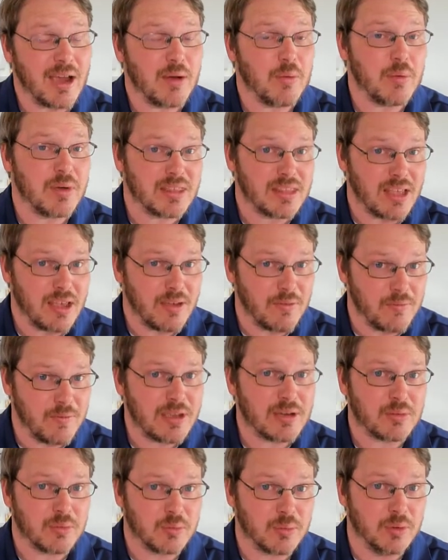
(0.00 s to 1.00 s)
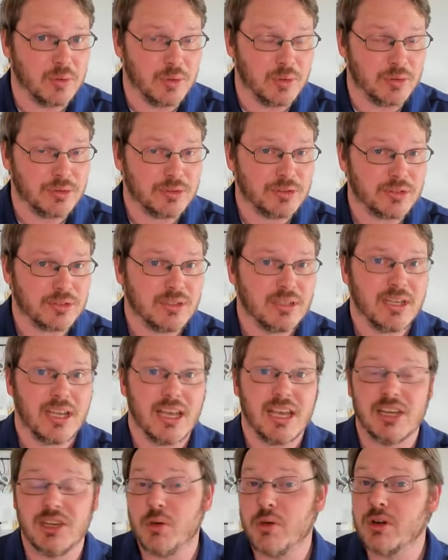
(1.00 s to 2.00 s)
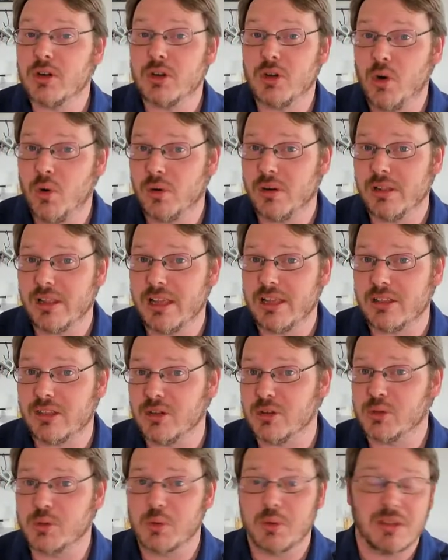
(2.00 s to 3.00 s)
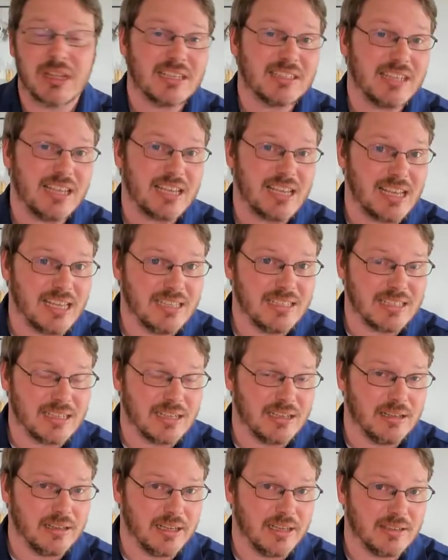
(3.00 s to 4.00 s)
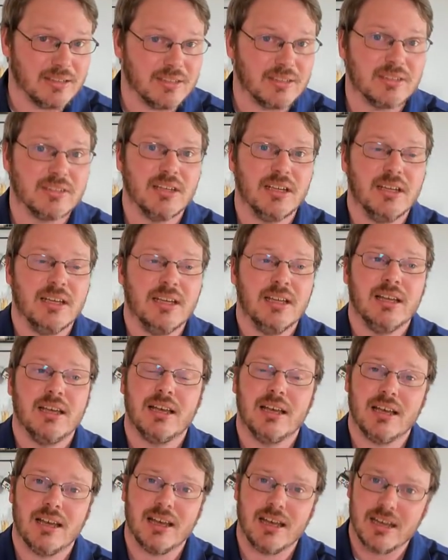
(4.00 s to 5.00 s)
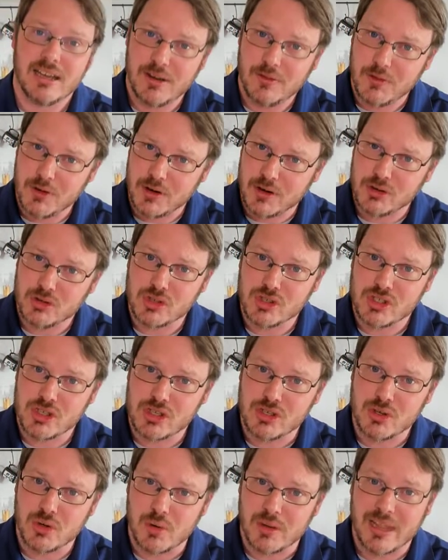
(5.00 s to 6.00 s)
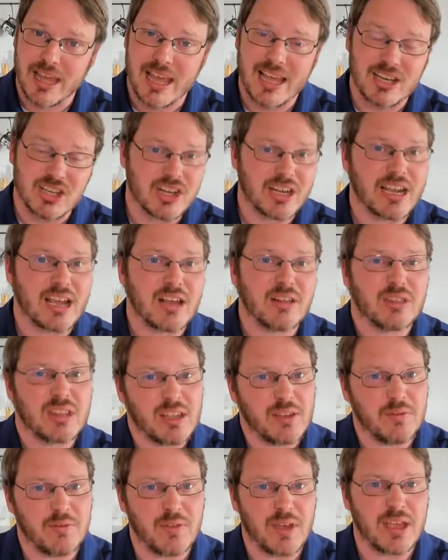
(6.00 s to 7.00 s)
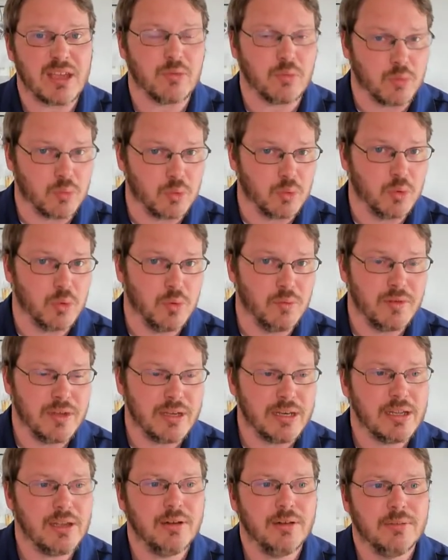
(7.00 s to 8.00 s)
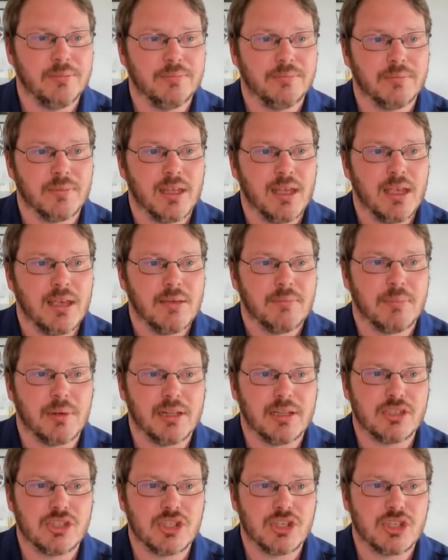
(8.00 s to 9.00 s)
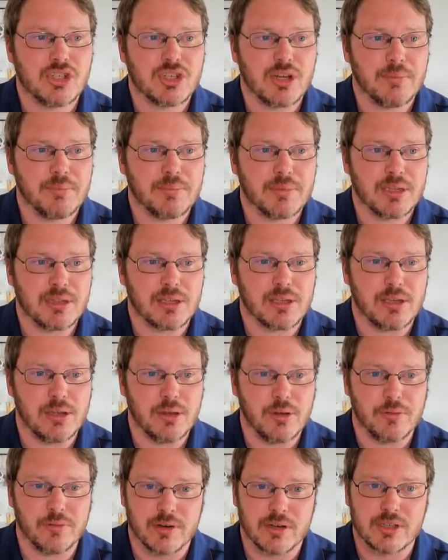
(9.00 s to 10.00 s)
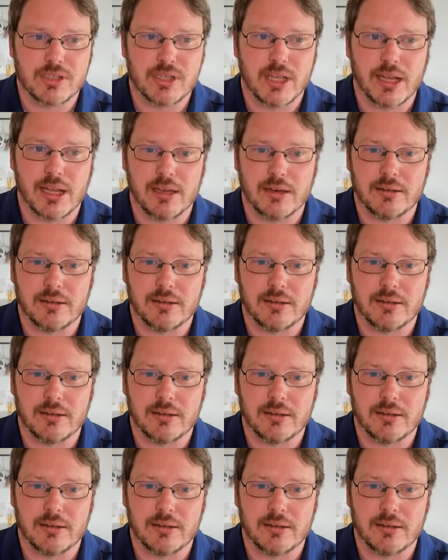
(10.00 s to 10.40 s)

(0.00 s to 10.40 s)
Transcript: with event rules, and you can correlate those with things like intel lists. And if you're interested in doing that, check out the event rule video. But let's just jump to the queue for a second.